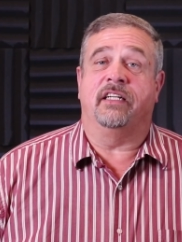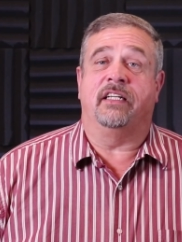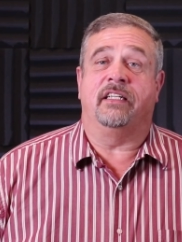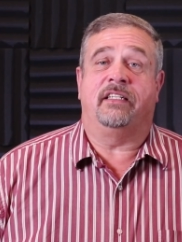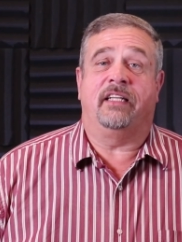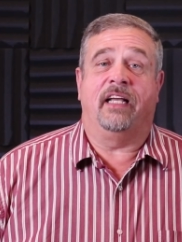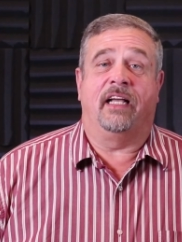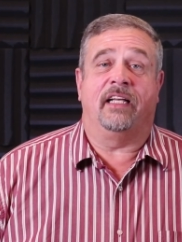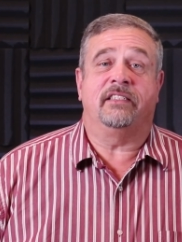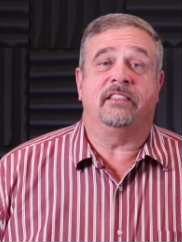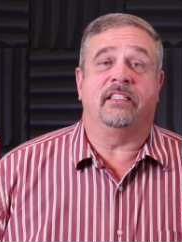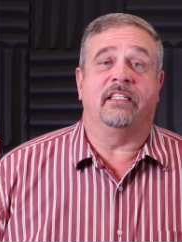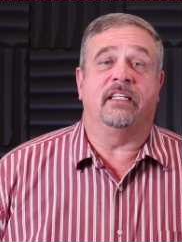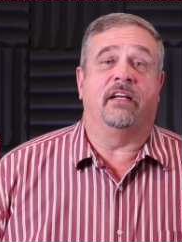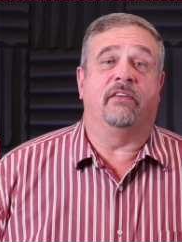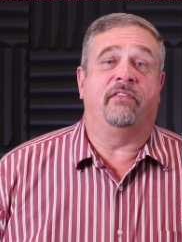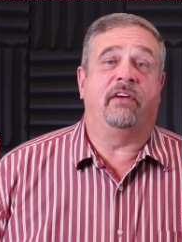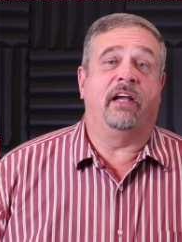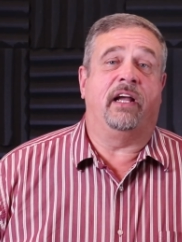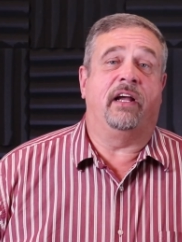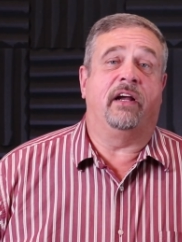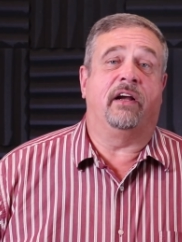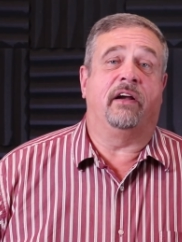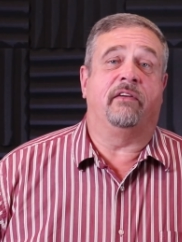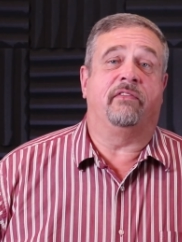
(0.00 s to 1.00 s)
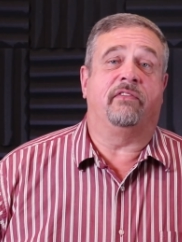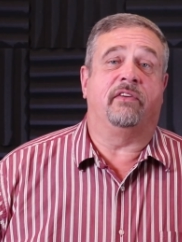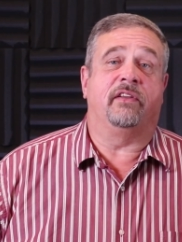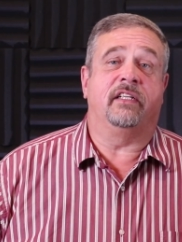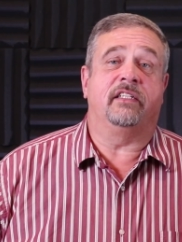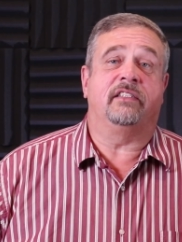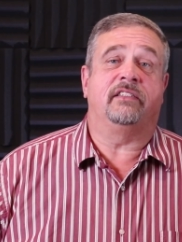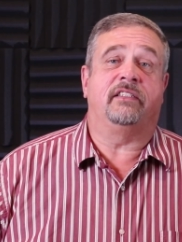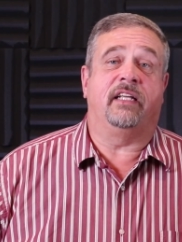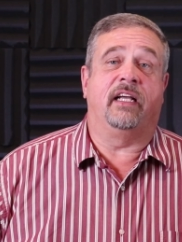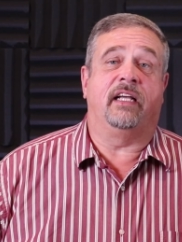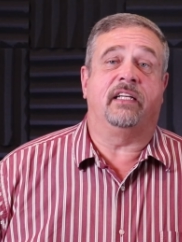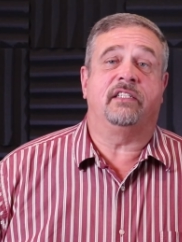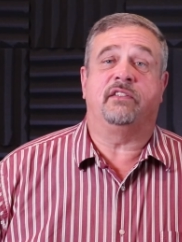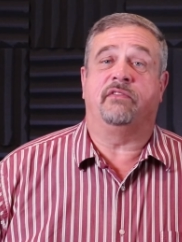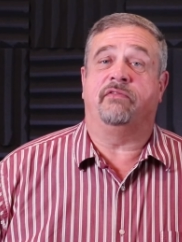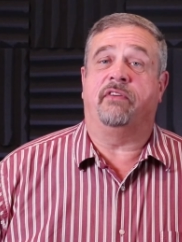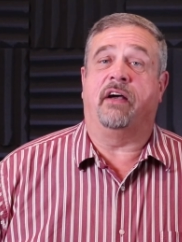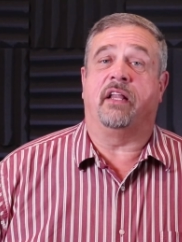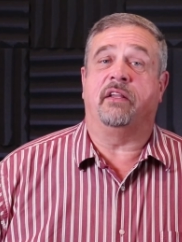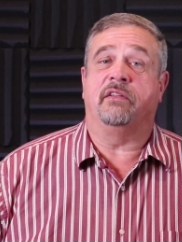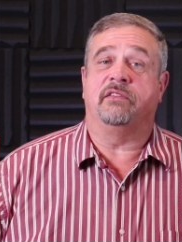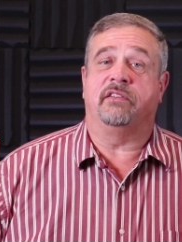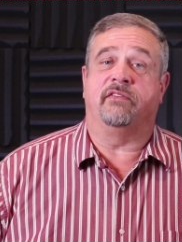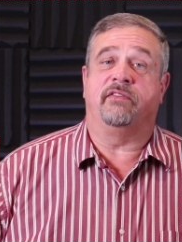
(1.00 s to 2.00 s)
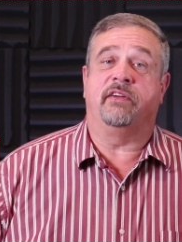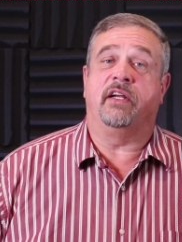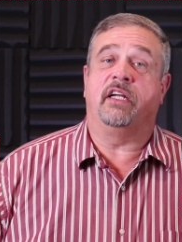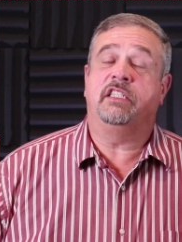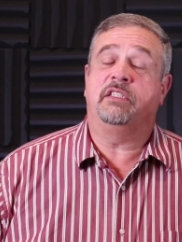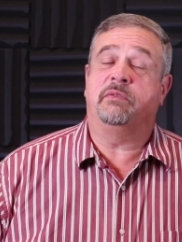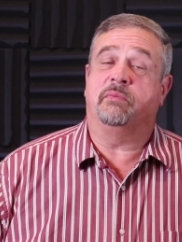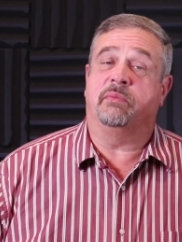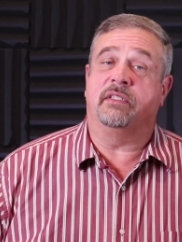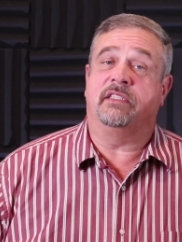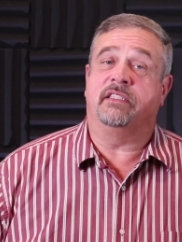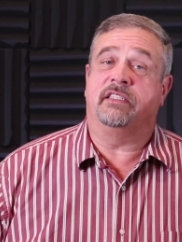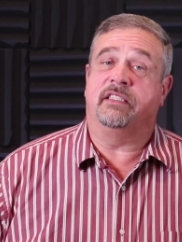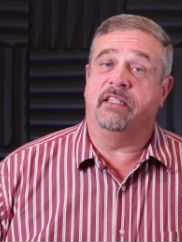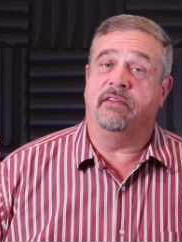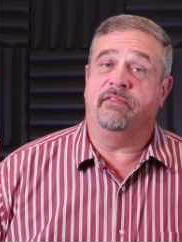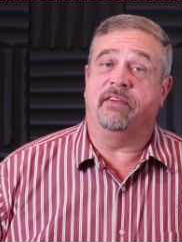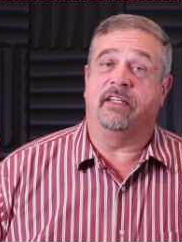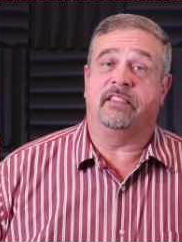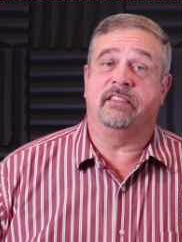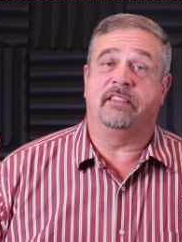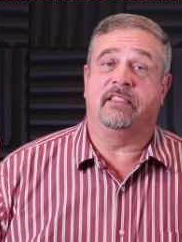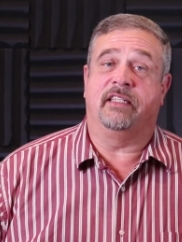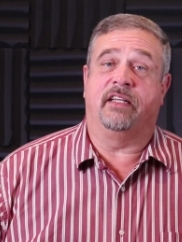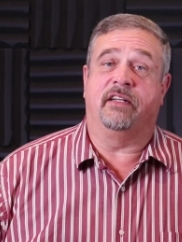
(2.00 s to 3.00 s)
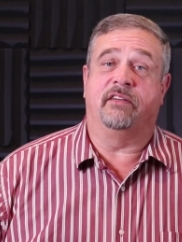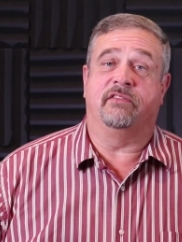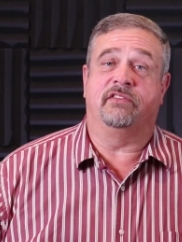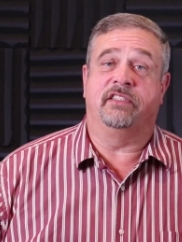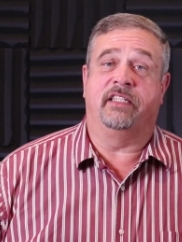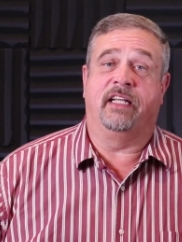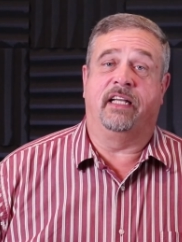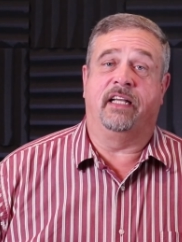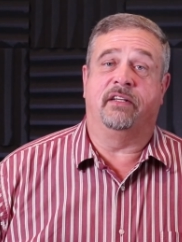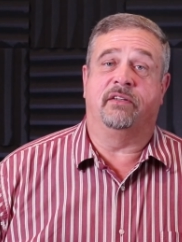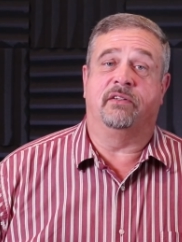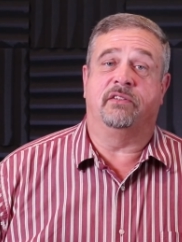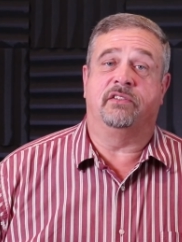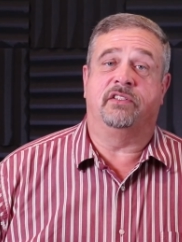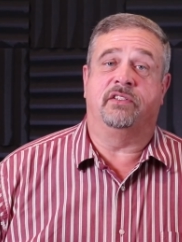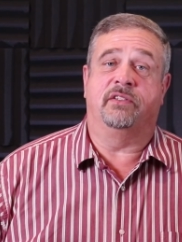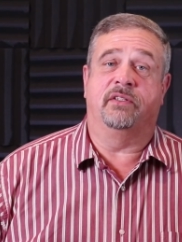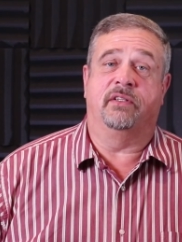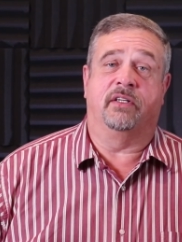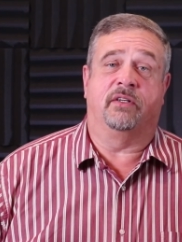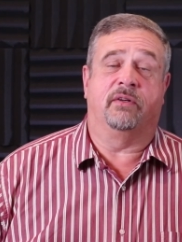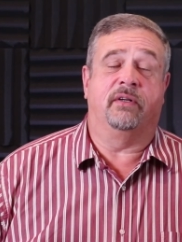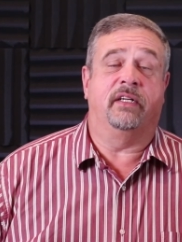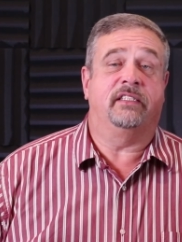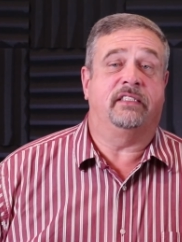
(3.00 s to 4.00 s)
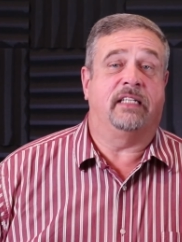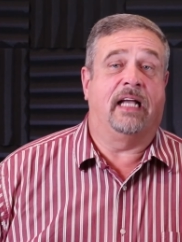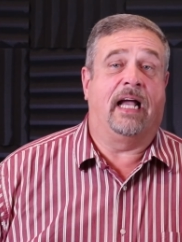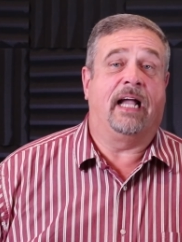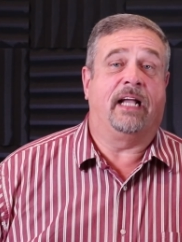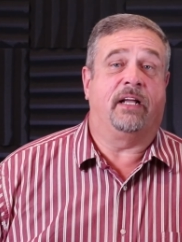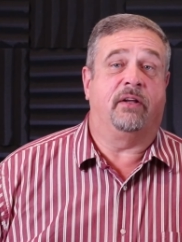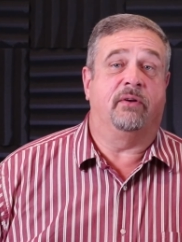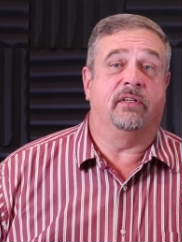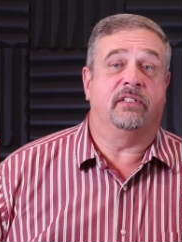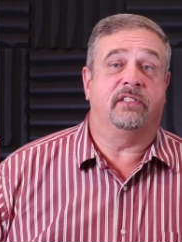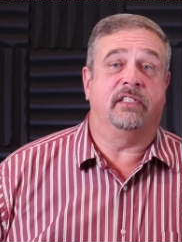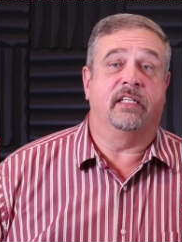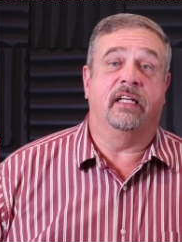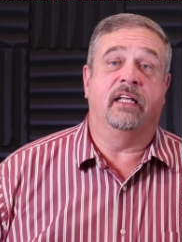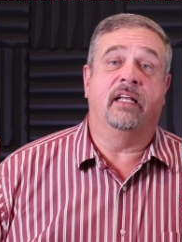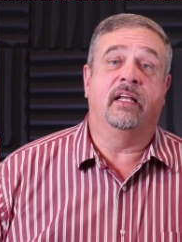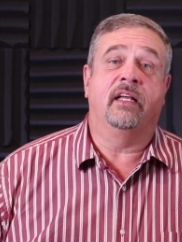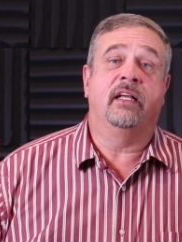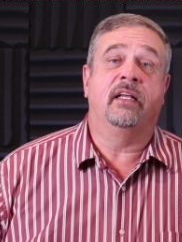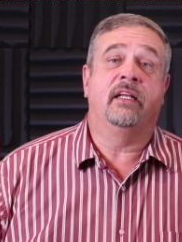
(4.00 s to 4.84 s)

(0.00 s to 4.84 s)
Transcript: and testing of hair for this test follows a very specific set of standards to increase accuracy.